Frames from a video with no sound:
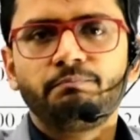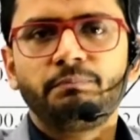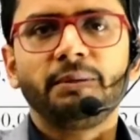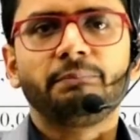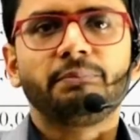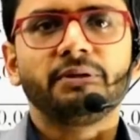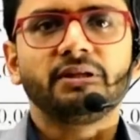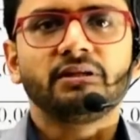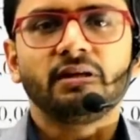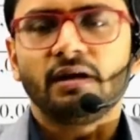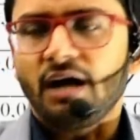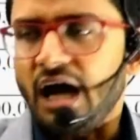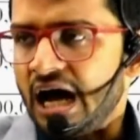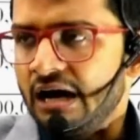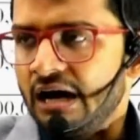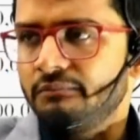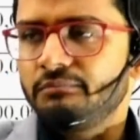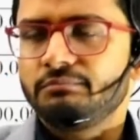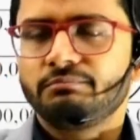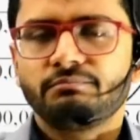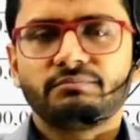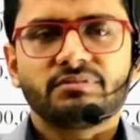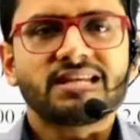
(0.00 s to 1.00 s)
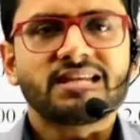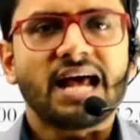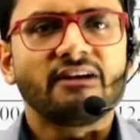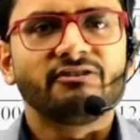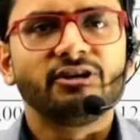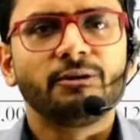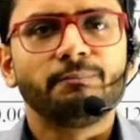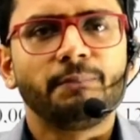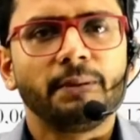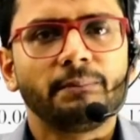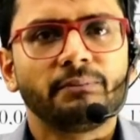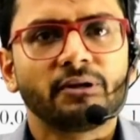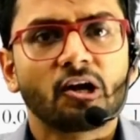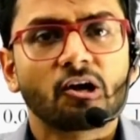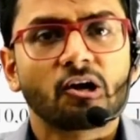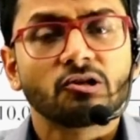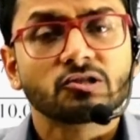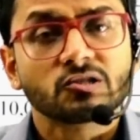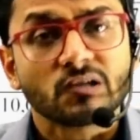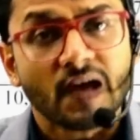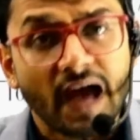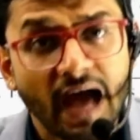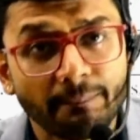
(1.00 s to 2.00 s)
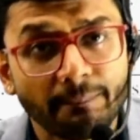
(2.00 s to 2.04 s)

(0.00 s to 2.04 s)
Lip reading: people, the salaried people are also